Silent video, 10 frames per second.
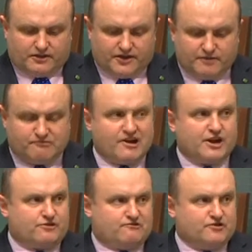
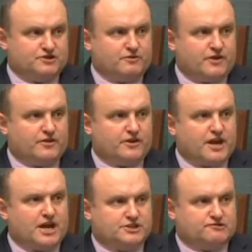breakthroughs with other
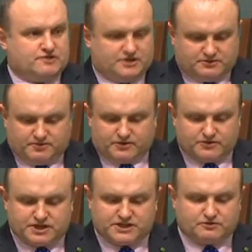countries,
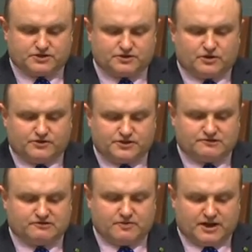because that's what
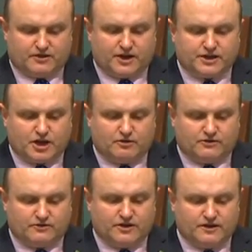scientists are about. They go
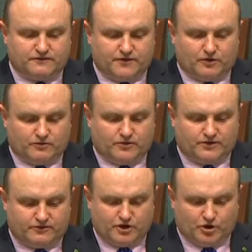into their field
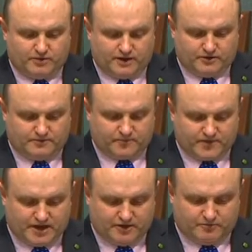to help
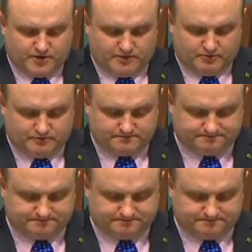other people.